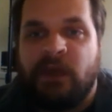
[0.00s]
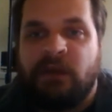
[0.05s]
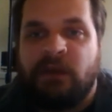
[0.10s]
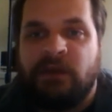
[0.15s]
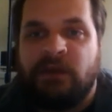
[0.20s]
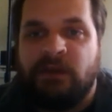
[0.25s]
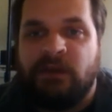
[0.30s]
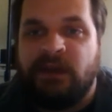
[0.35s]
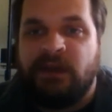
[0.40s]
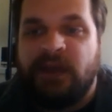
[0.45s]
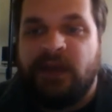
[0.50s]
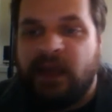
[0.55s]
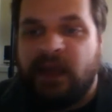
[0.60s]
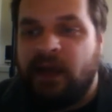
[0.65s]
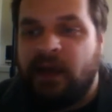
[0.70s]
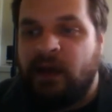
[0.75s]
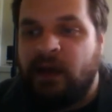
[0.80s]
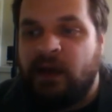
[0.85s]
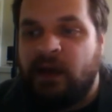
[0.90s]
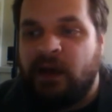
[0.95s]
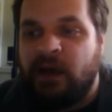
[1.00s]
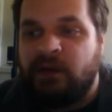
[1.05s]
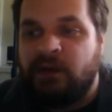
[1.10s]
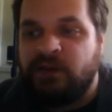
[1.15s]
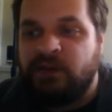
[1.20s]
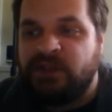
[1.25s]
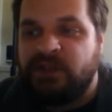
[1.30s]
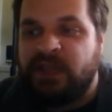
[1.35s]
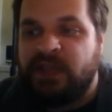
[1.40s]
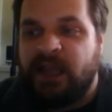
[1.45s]
You need to
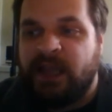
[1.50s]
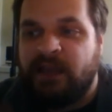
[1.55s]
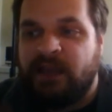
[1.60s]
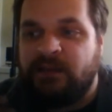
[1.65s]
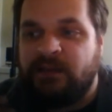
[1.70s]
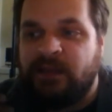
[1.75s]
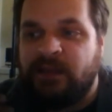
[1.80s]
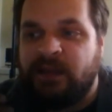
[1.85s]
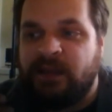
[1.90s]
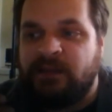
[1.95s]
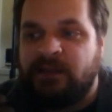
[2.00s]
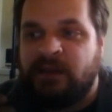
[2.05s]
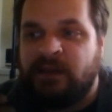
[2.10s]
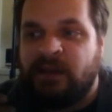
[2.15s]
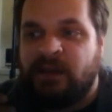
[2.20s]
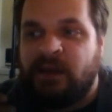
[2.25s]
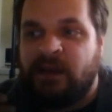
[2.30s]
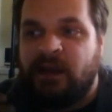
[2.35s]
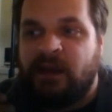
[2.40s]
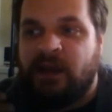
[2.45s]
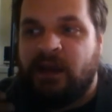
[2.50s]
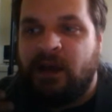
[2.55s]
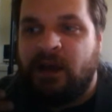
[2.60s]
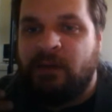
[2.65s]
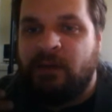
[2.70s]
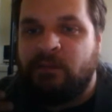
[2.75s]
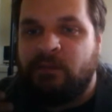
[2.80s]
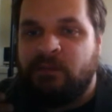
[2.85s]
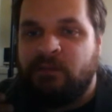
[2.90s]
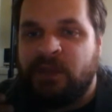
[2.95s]
understand that
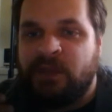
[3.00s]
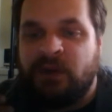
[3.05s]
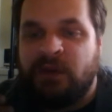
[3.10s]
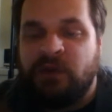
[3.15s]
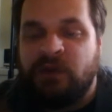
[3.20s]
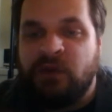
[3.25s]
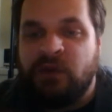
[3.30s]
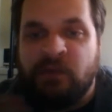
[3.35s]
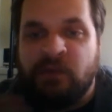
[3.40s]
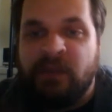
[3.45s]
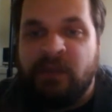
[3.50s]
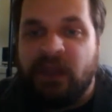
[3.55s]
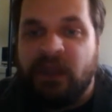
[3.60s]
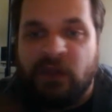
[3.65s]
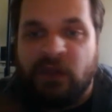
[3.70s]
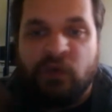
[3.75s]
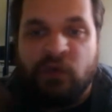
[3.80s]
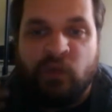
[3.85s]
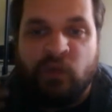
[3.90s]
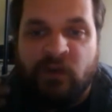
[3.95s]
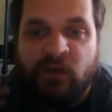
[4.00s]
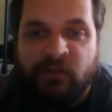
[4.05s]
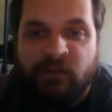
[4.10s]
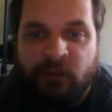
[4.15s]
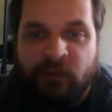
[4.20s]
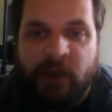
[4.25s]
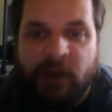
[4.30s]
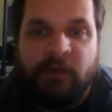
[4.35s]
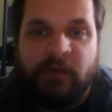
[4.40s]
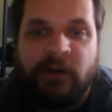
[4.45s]
you can be a lone wolf
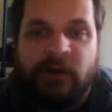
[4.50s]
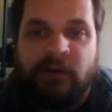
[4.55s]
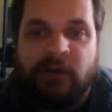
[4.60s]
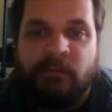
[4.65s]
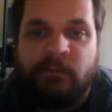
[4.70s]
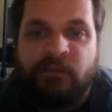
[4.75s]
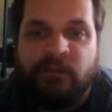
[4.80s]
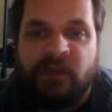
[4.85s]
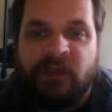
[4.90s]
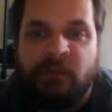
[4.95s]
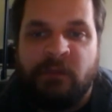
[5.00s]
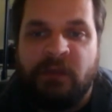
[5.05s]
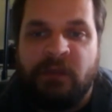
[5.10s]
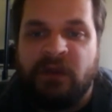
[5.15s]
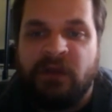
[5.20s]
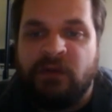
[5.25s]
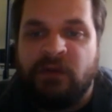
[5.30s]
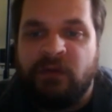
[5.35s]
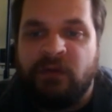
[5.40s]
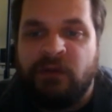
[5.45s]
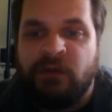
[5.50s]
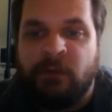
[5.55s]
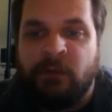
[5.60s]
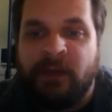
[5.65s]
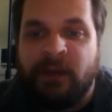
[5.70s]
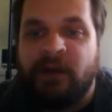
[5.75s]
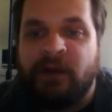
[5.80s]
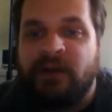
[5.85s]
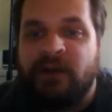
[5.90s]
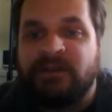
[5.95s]
prepper, but you're
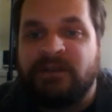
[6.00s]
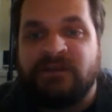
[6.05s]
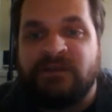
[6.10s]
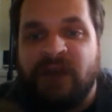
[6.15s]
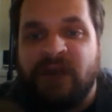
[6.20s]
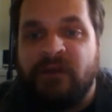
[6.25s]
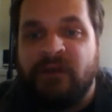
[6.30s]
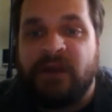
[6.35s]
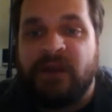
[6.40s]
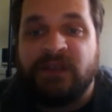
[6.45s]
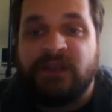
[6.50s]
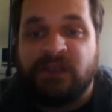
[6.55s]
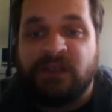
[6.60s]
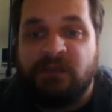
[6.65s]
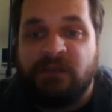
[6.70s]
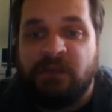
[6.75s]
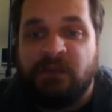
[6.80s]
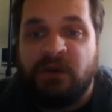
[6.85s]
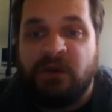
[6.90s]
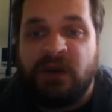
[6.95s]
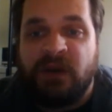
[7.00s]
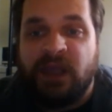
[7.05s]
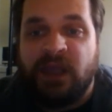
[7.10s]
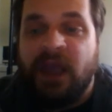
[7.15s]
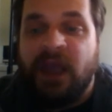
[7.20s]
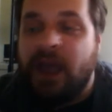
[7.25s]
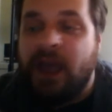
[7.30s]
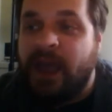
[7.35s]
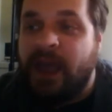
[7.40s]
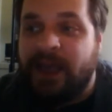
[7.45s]
better off surviving as a community.
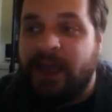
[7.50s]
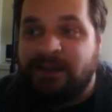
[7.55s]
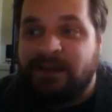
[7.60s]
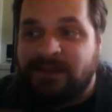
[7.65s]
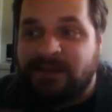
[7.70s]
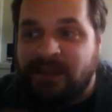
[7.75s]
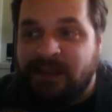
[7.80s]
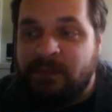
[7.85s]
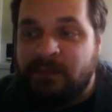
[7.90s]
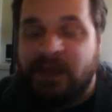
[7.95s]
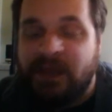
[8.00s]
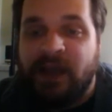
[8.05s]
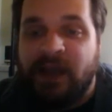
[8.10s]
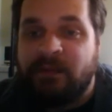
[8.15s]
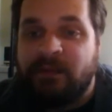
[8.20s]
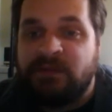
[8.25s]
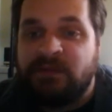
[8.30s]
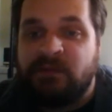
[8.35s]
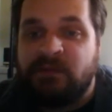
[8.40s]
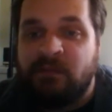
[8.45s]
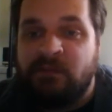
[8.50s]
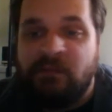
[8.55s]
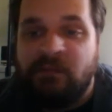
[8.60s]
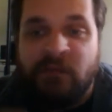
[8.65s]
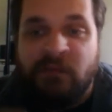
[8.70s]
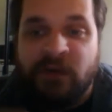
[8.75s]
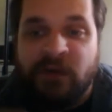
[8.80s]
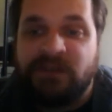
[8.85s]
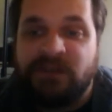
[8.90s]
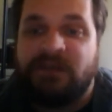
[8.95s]
And sometimes,
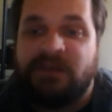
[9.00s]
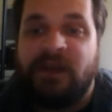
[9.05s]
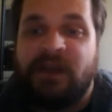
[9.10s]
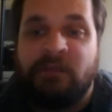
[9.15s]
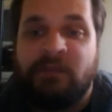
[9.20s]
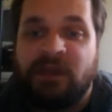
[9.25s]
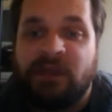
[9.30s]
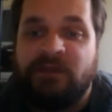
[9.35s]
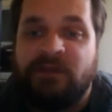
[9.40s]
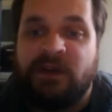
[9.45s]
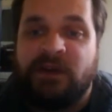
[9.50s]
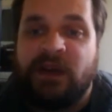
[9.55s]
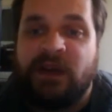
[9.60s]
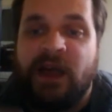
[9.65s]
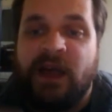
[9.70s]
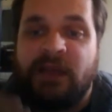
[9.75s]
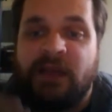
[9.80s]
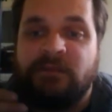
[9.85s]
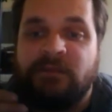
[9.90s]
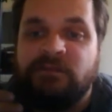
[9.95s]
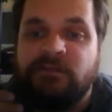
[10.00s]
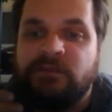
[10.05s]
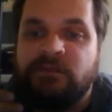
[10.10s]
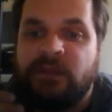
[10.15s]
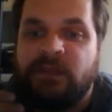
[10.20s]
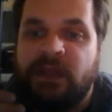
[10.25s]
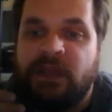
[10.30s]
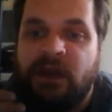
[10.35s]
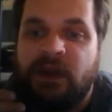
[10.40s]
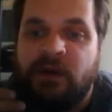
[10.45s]
most of the time, believe it or not, you're